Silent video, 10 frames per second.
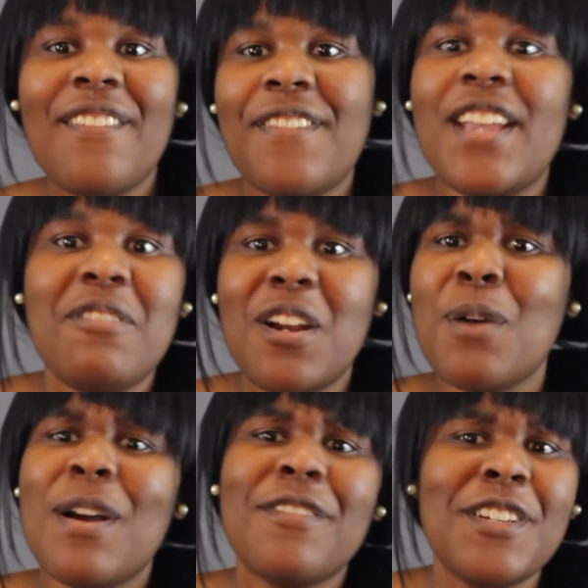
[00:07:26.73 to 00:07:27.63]
fight with all
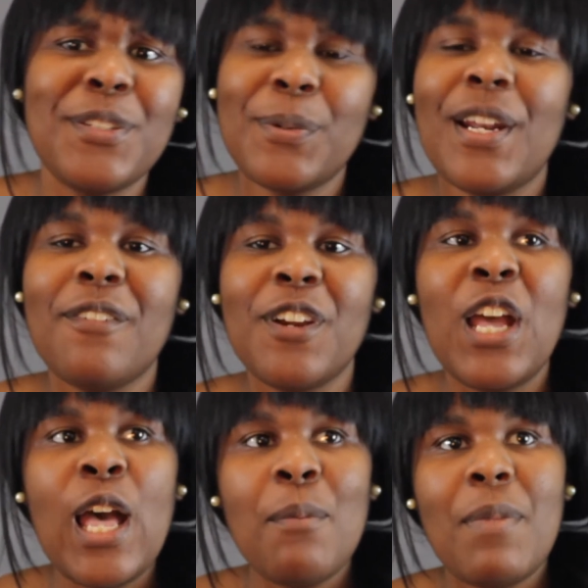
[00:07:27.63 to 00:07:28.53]
my friends or whatever,
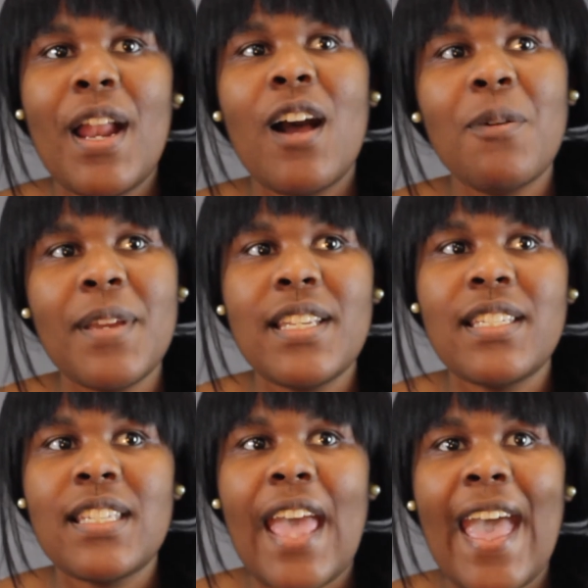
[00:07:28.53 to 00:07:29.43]
but I
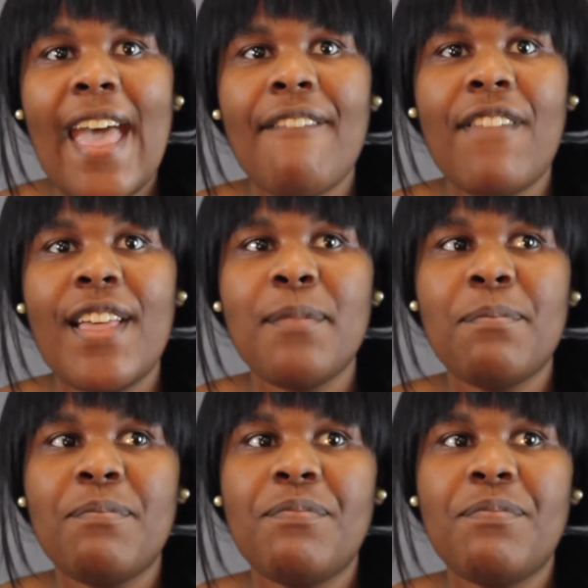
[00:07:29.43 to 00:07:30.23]
always have like